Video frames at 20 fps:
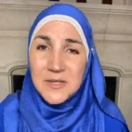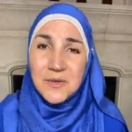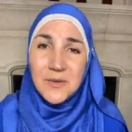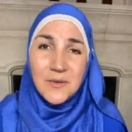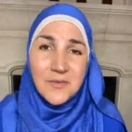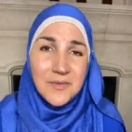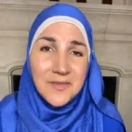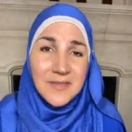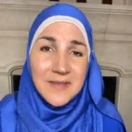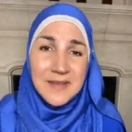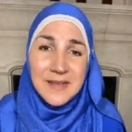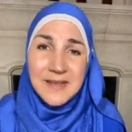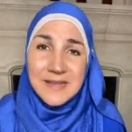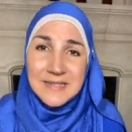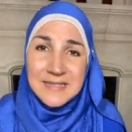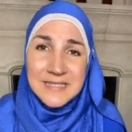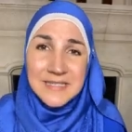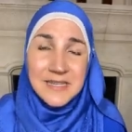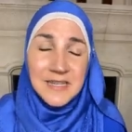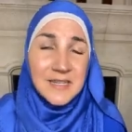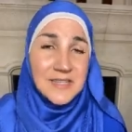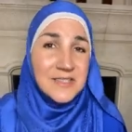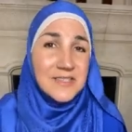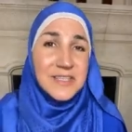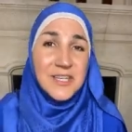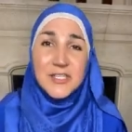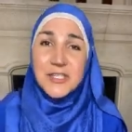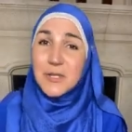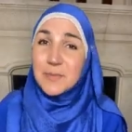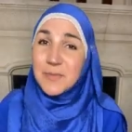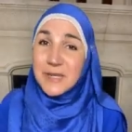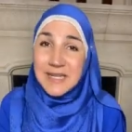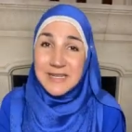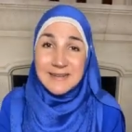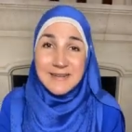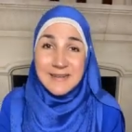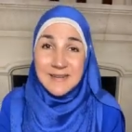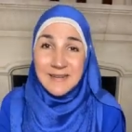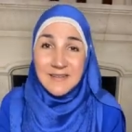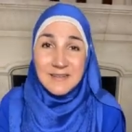you don't think it's such a big
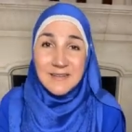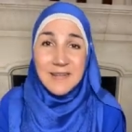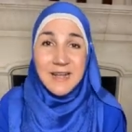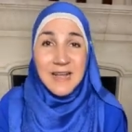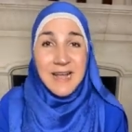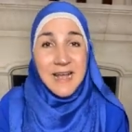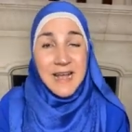deal,